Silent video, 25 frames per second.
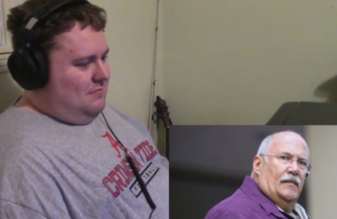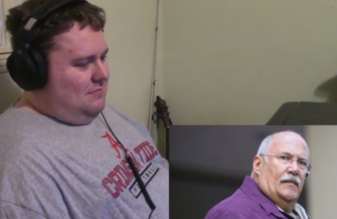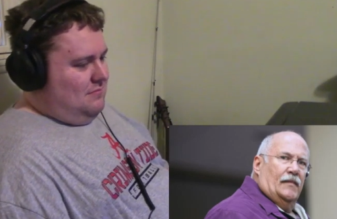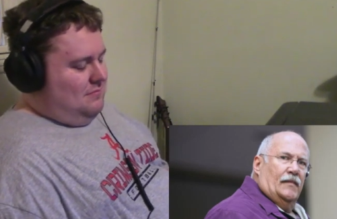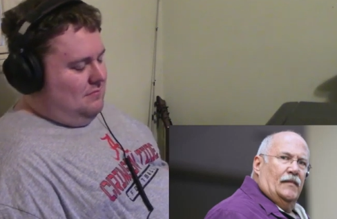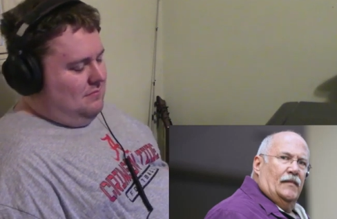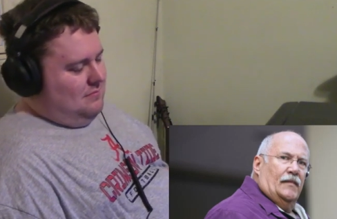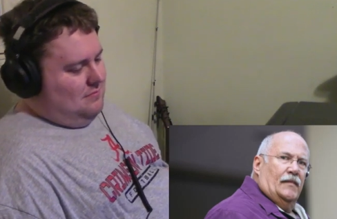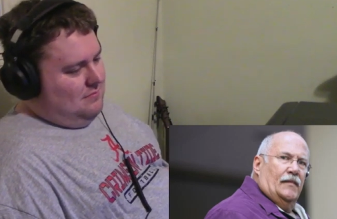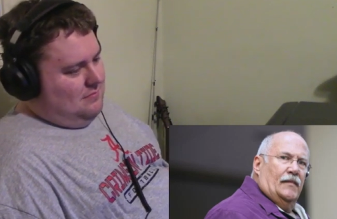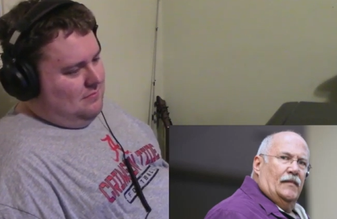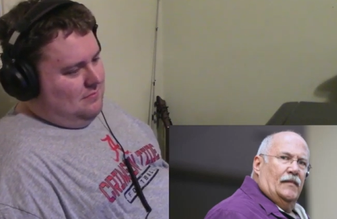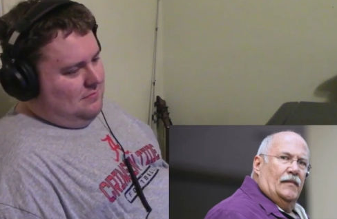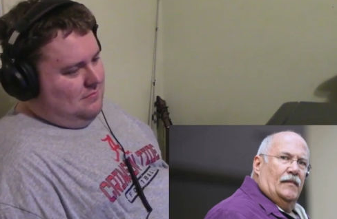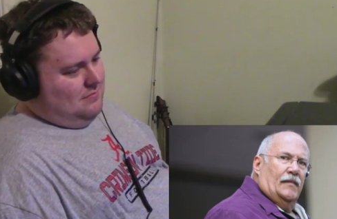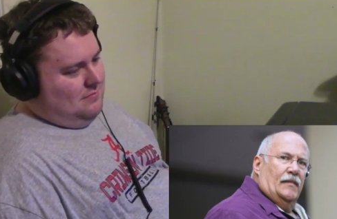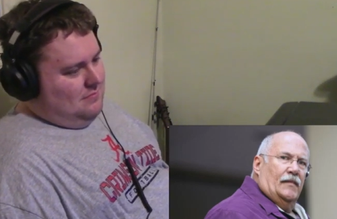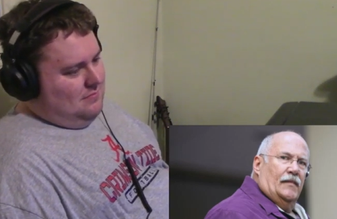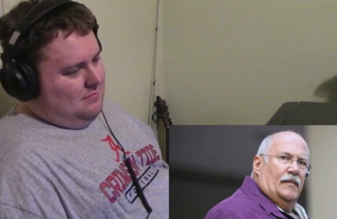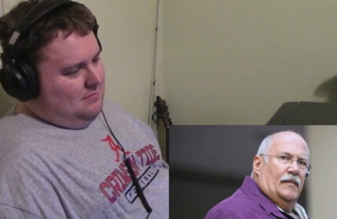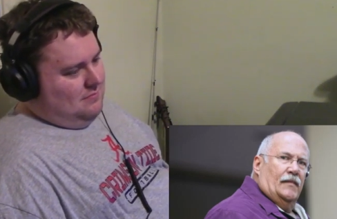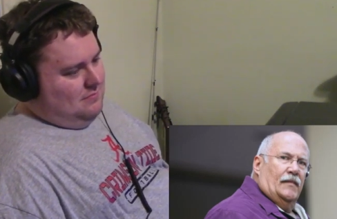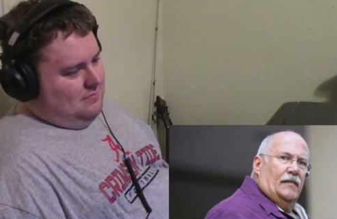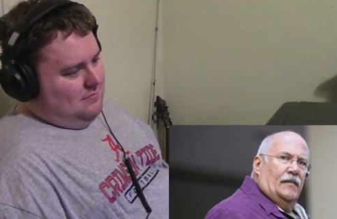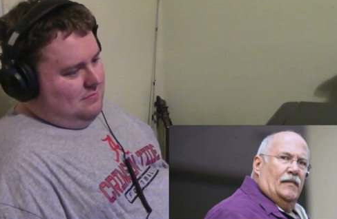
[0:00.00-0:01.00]

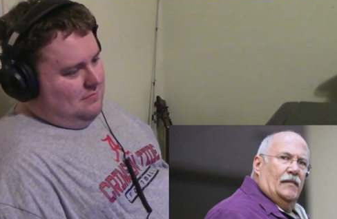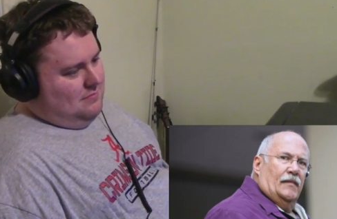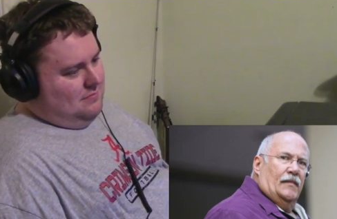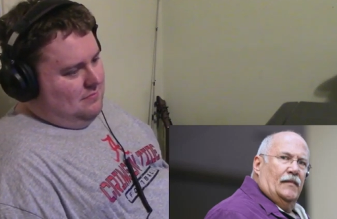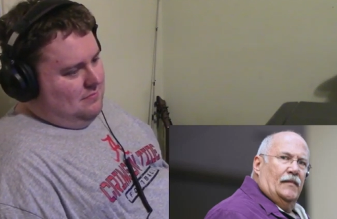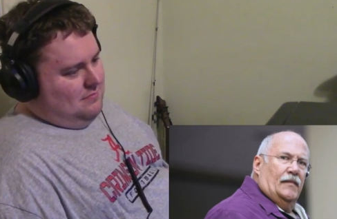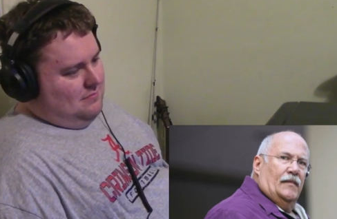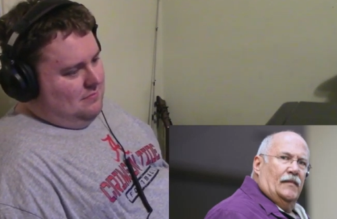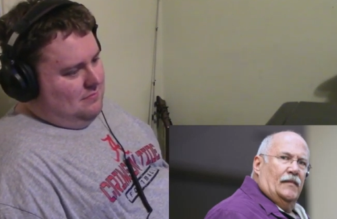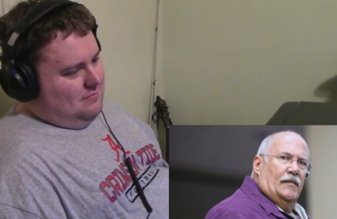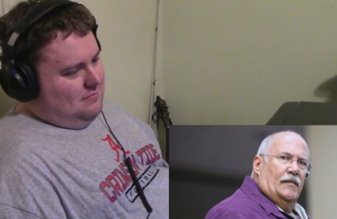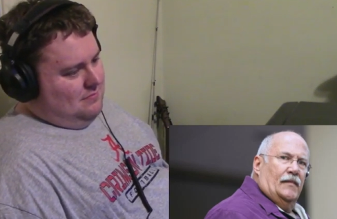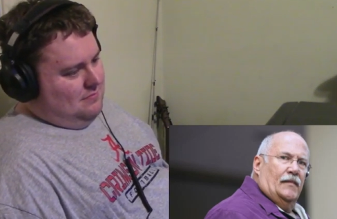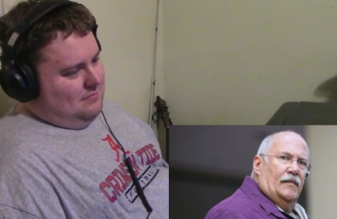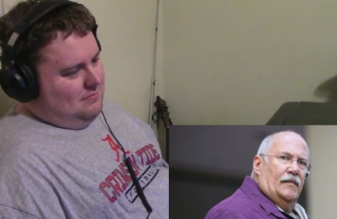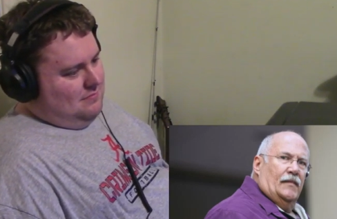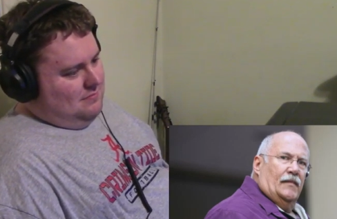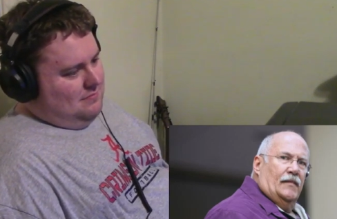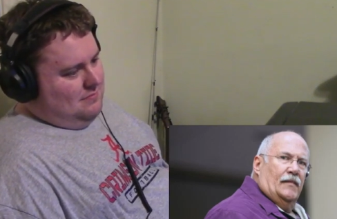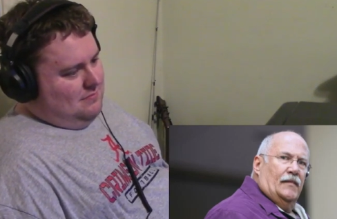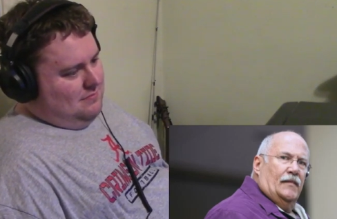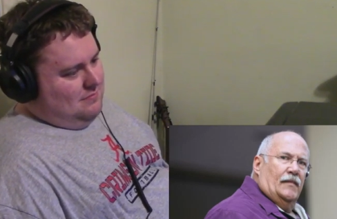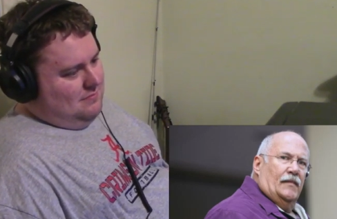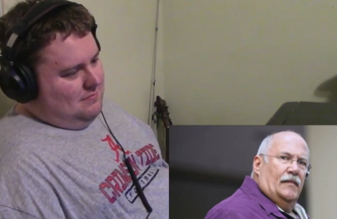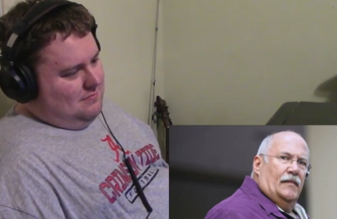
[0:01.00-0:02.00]

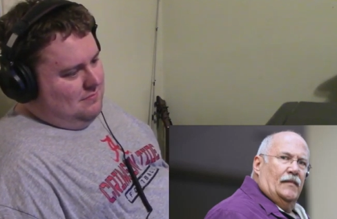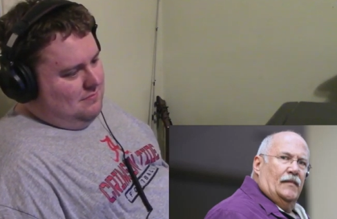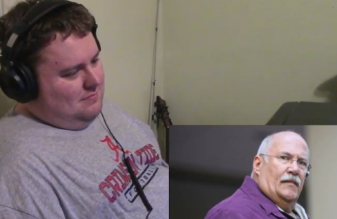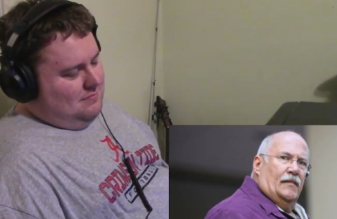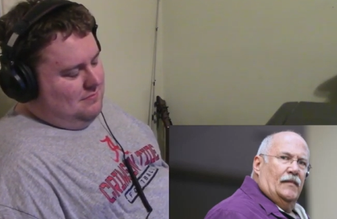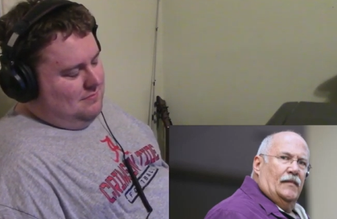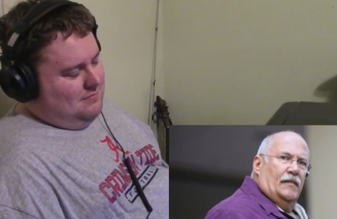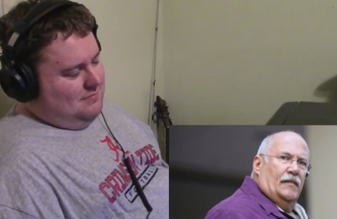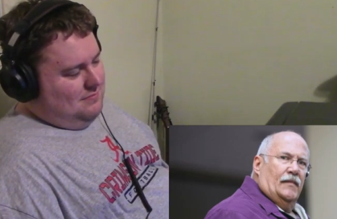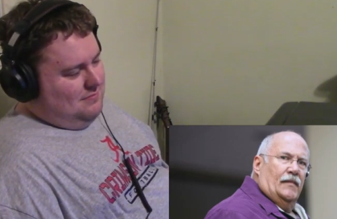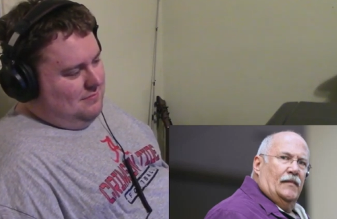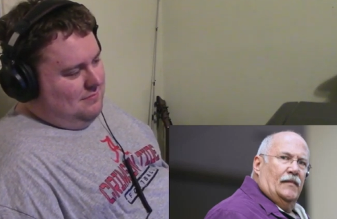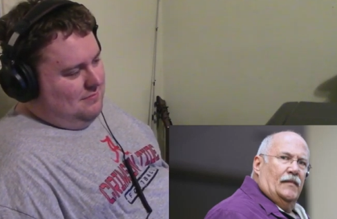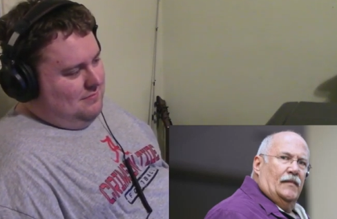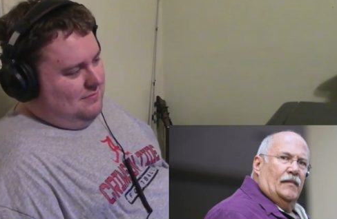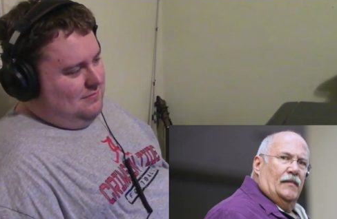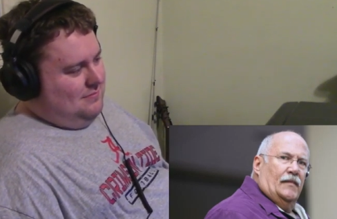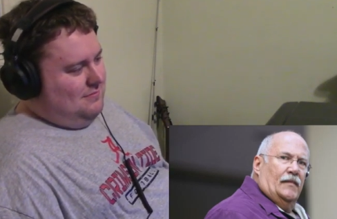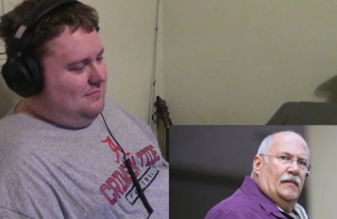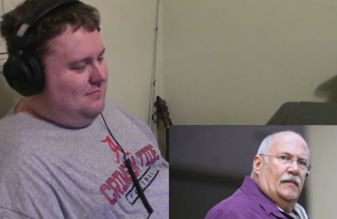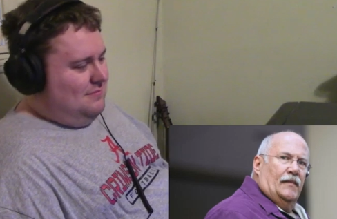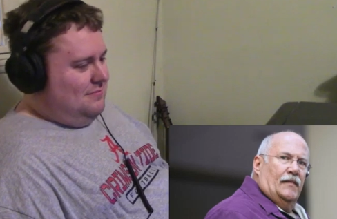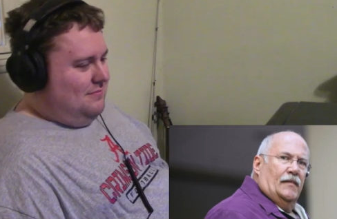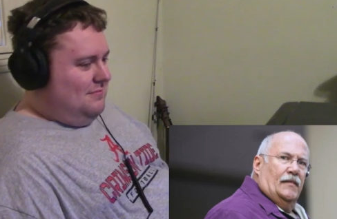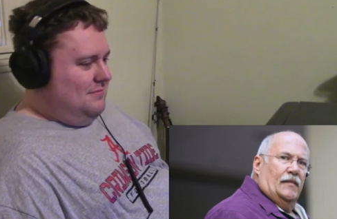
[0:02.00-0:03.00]

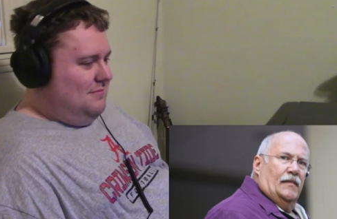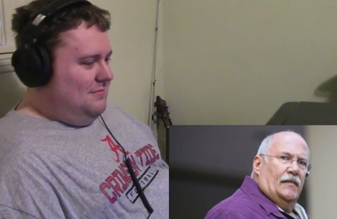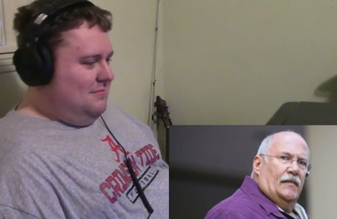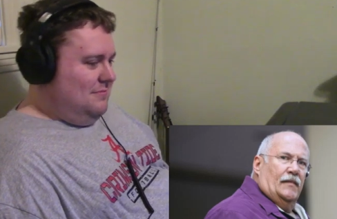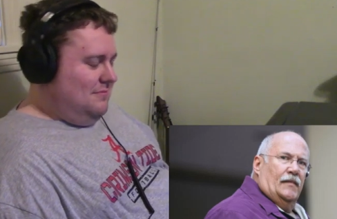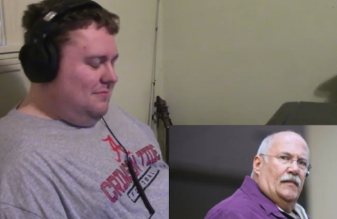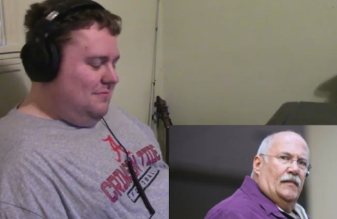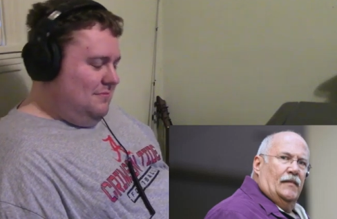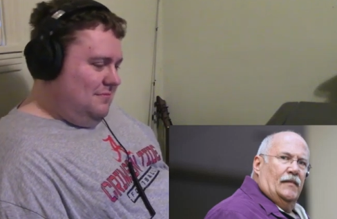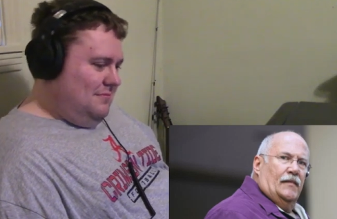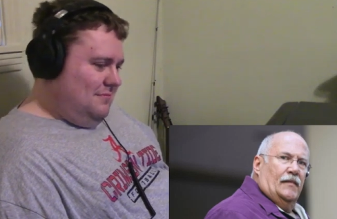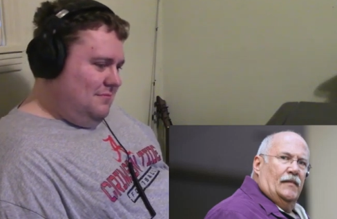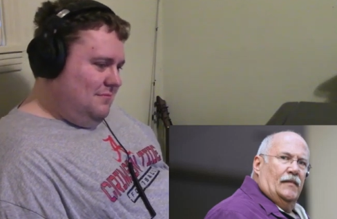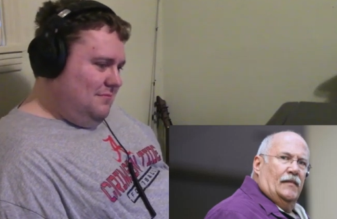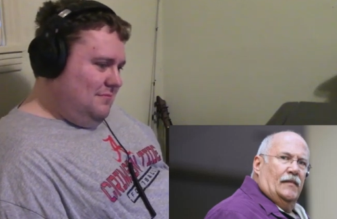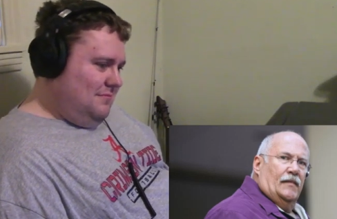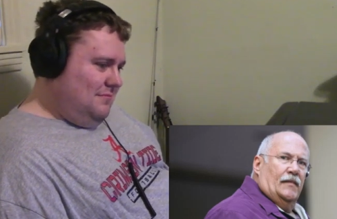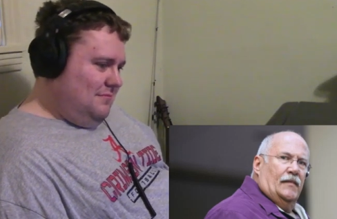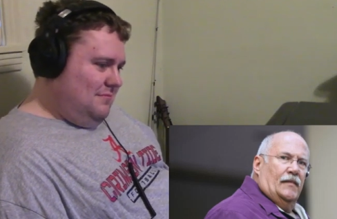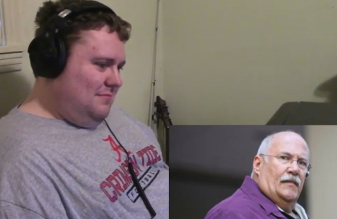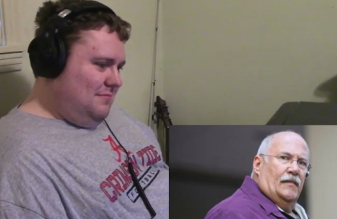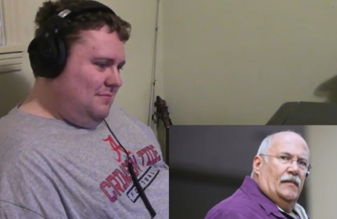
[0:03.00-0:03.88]
(silence)